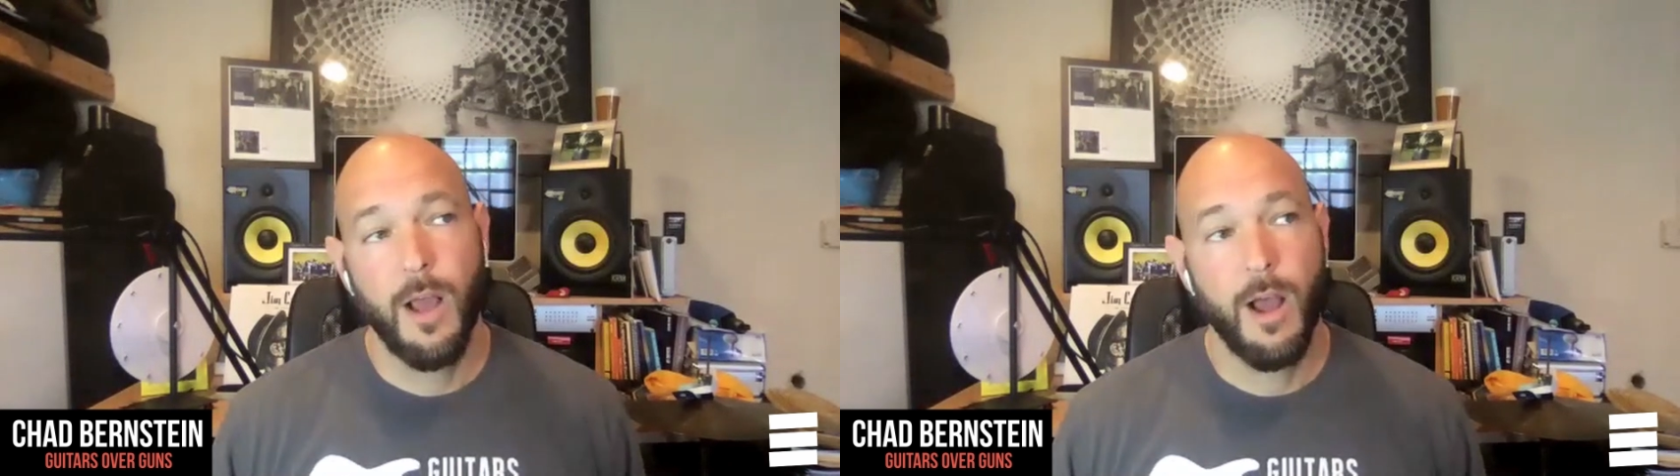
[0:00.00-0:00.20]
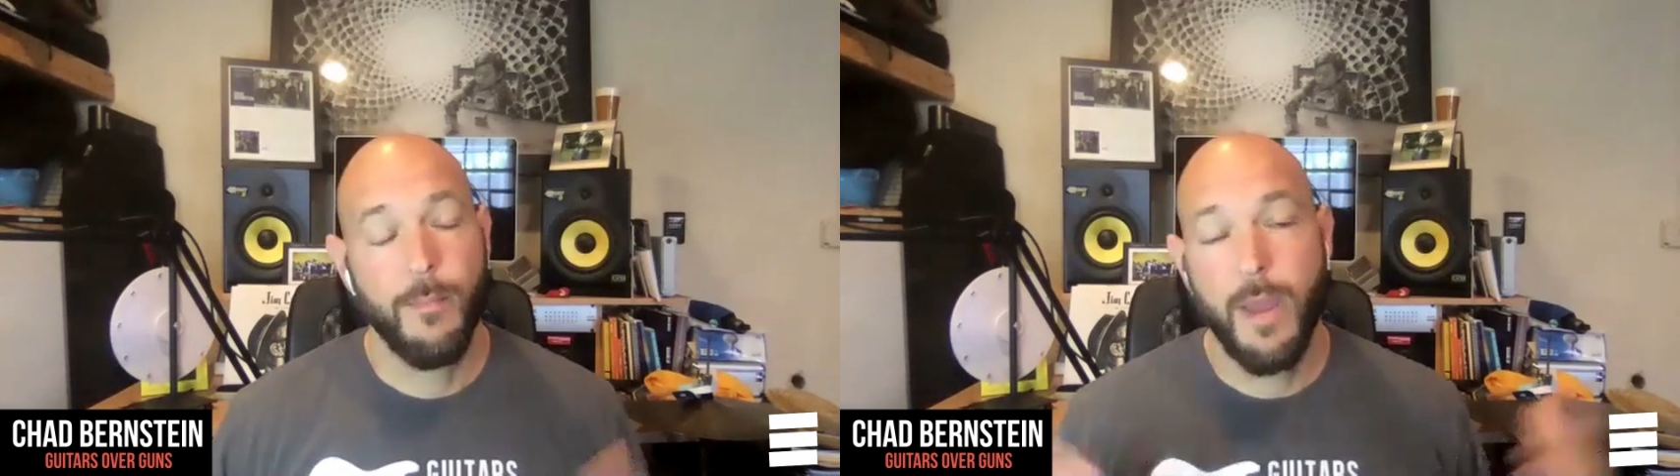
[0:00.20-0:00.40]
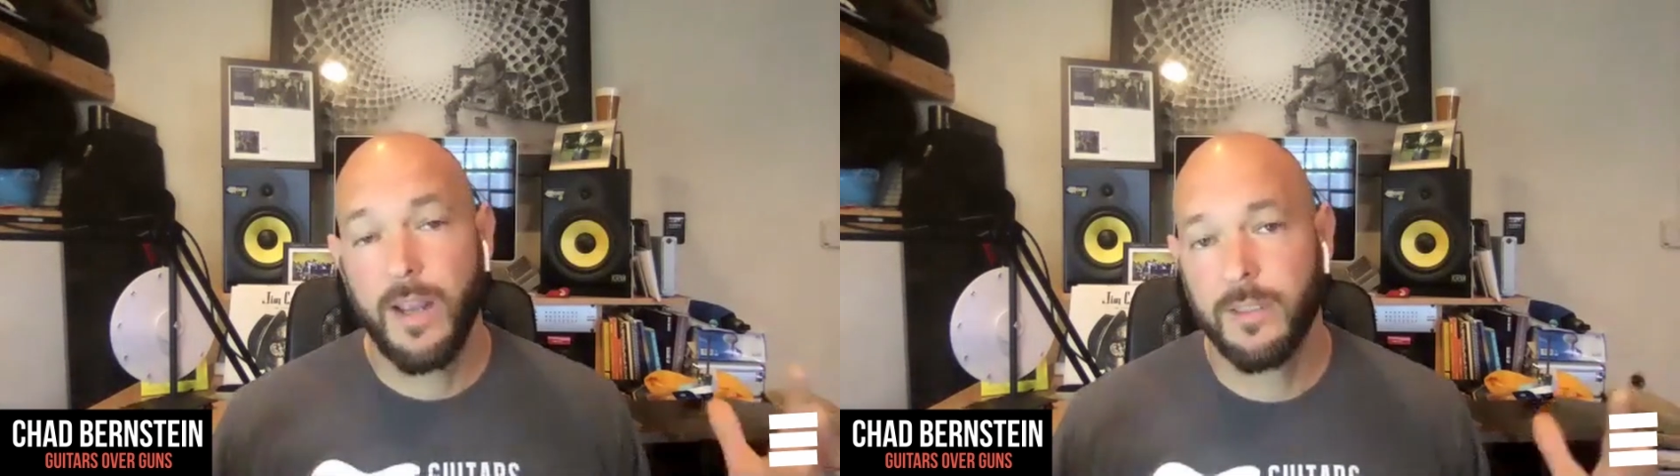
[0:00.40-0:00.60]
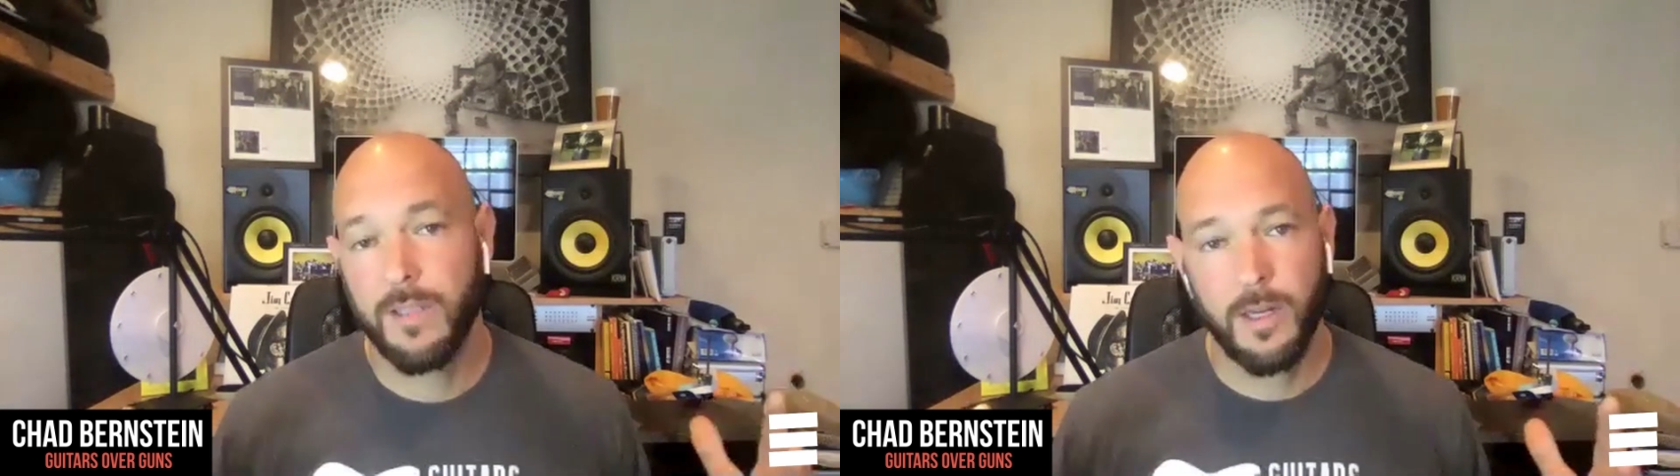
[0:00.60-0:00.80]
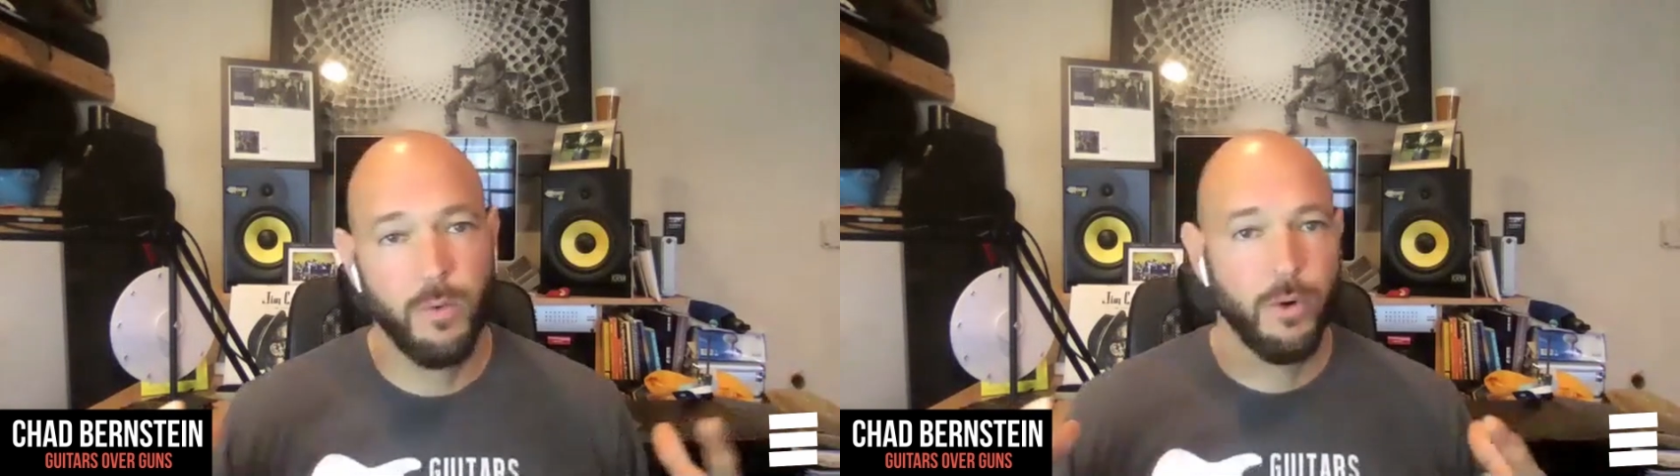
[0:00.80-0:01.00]

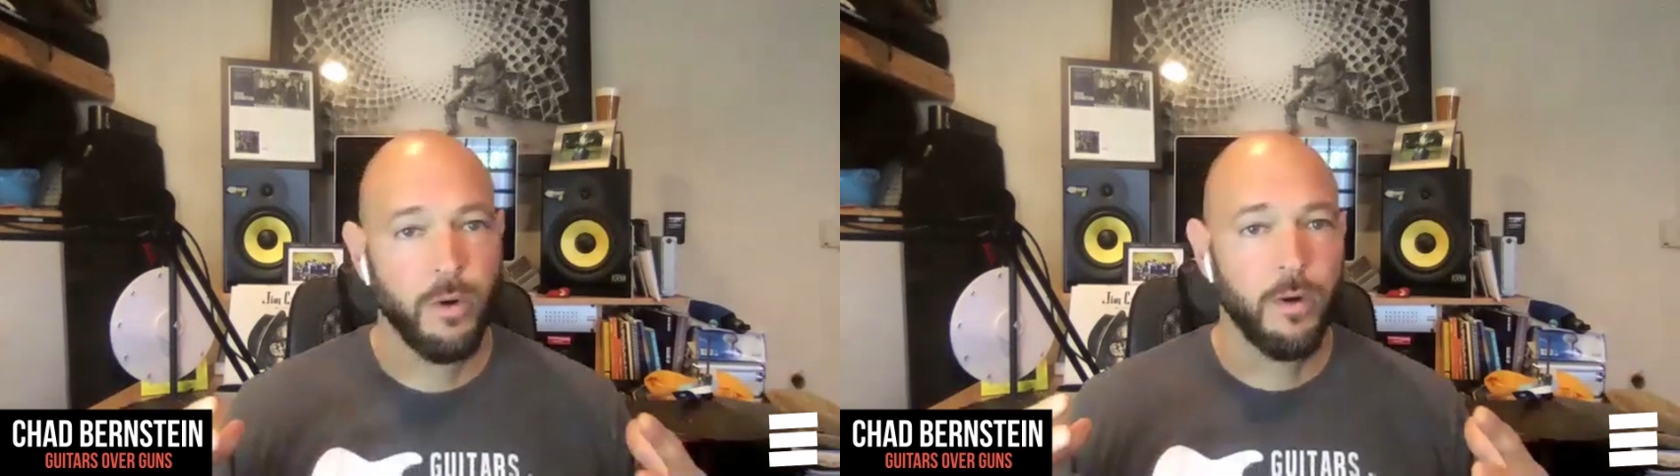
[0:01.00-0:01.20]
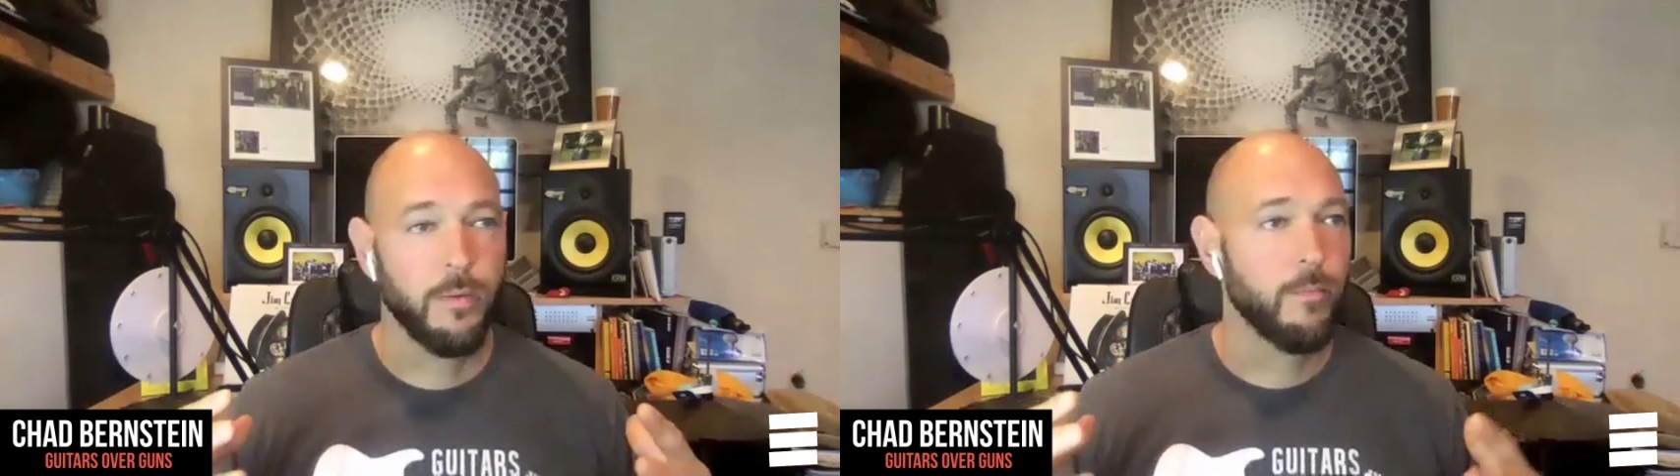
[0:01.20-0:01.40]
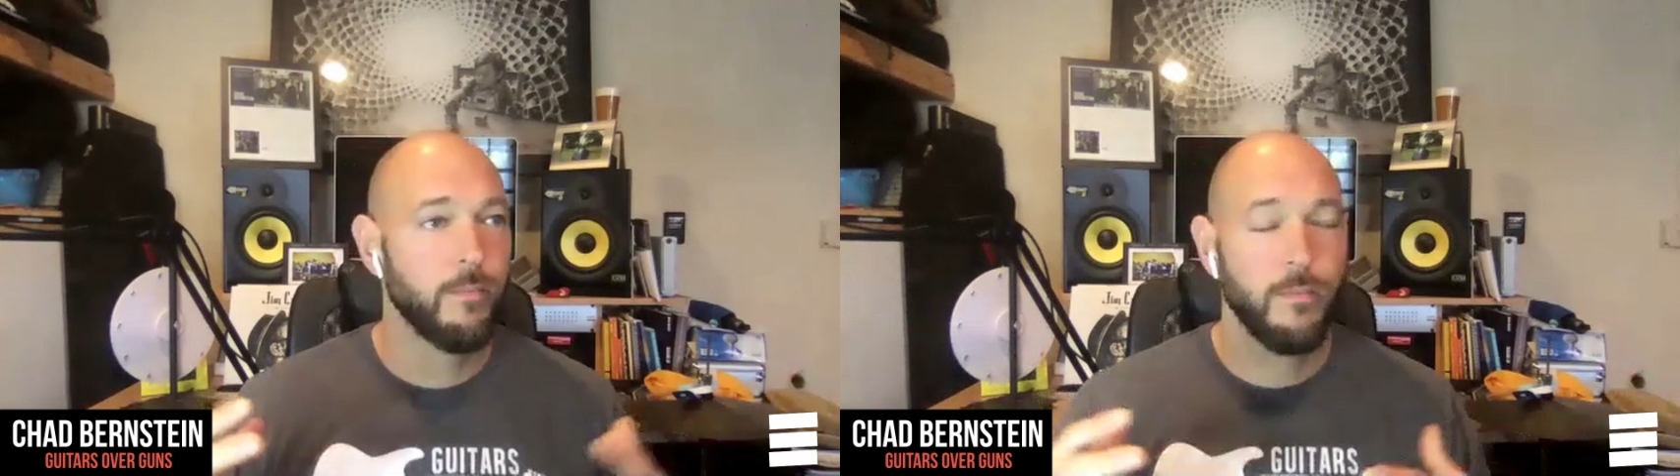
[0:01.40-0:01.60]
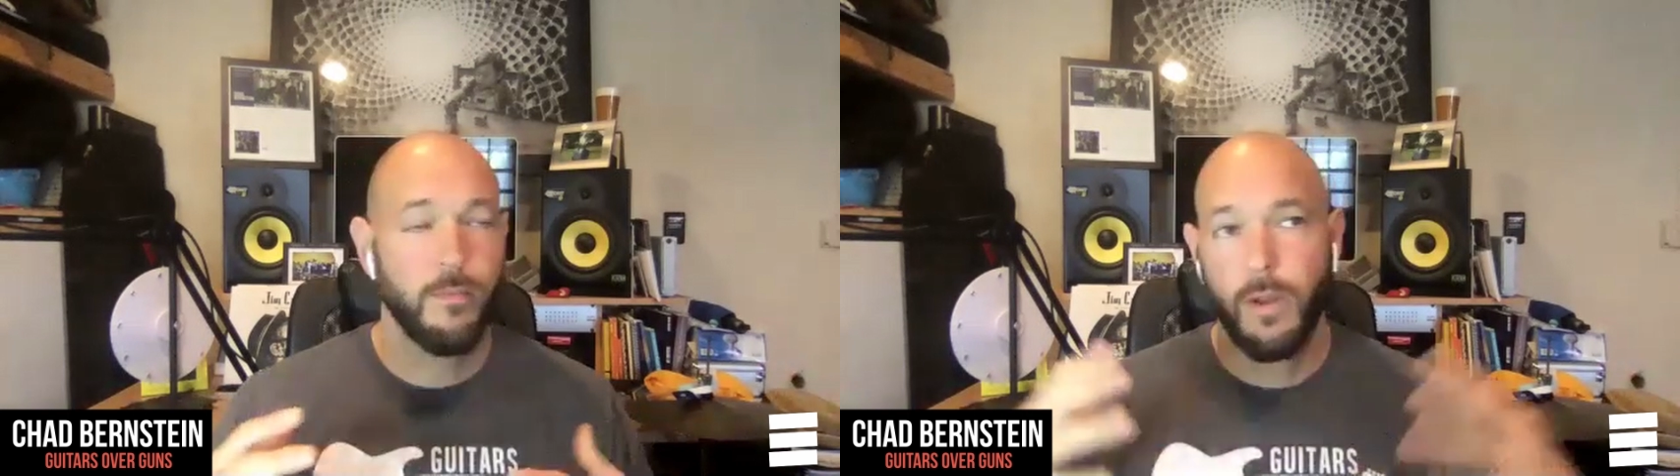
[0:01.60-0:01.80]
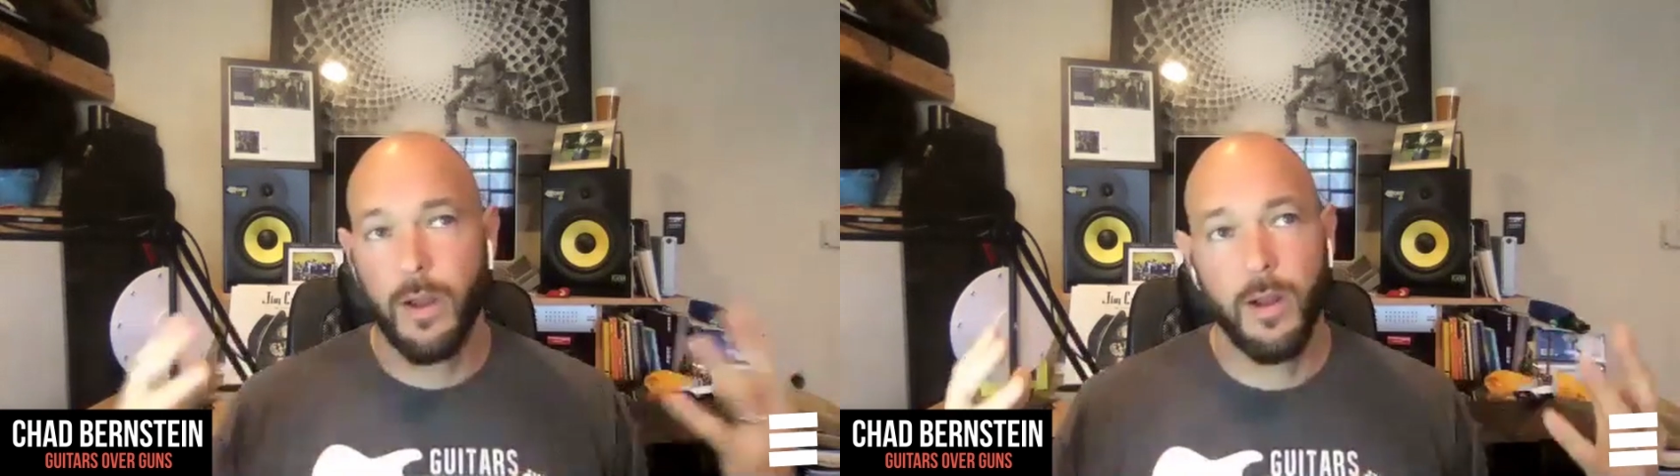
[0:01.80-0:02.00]
amazing or
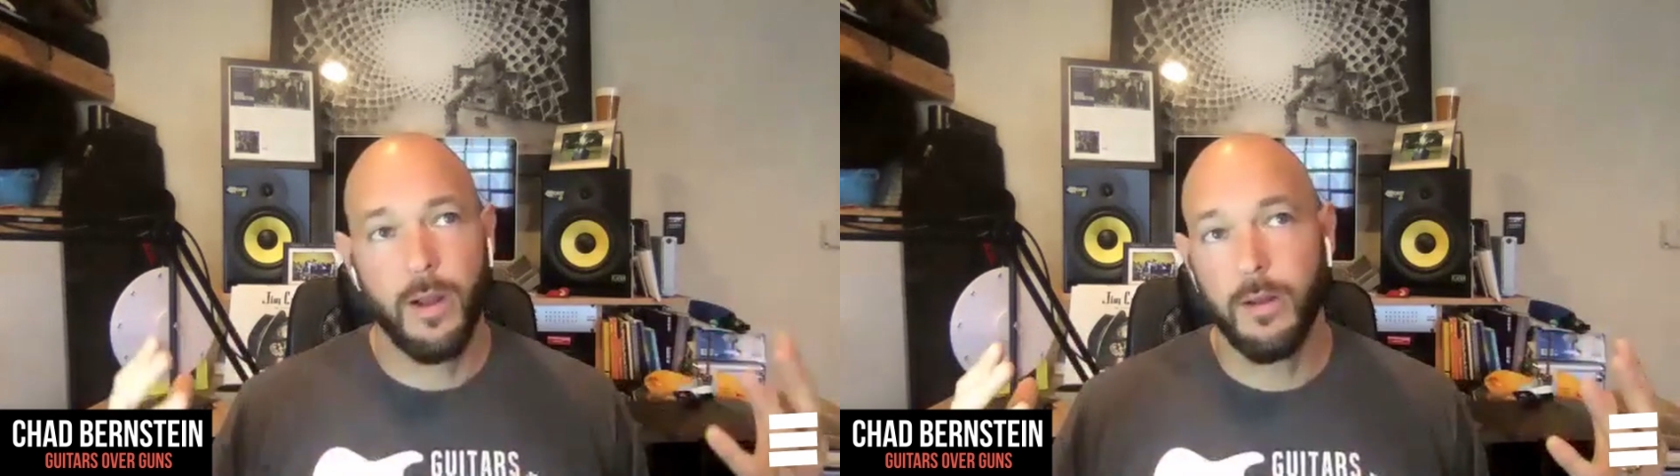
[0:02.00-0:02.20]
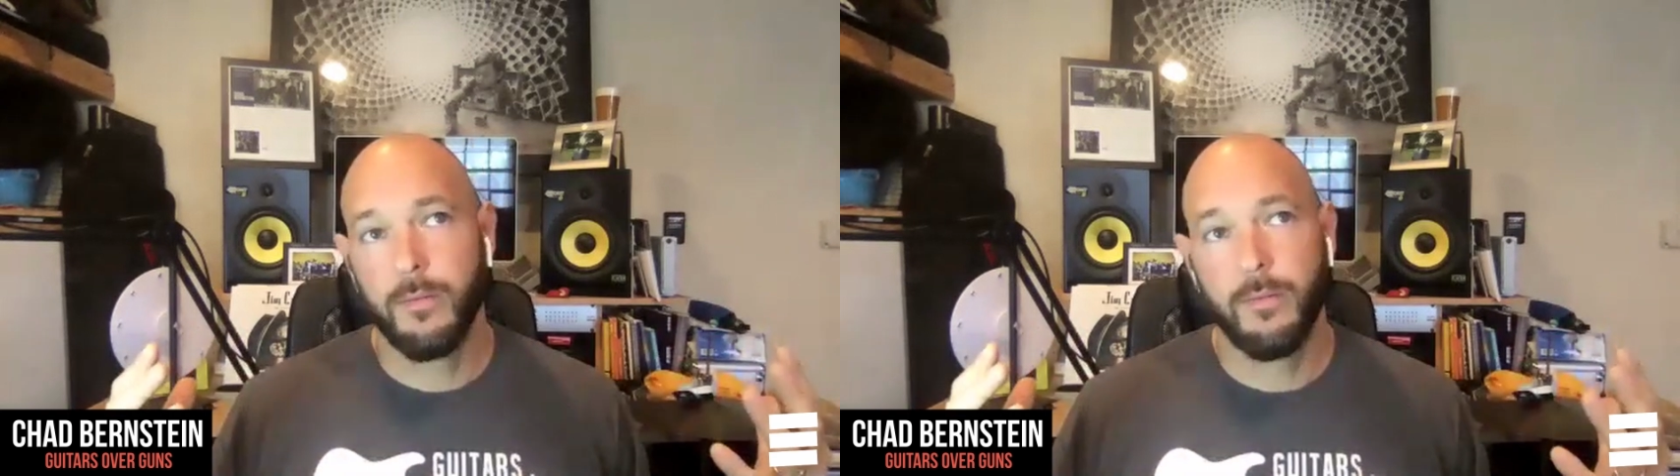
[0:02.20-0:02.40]
uh,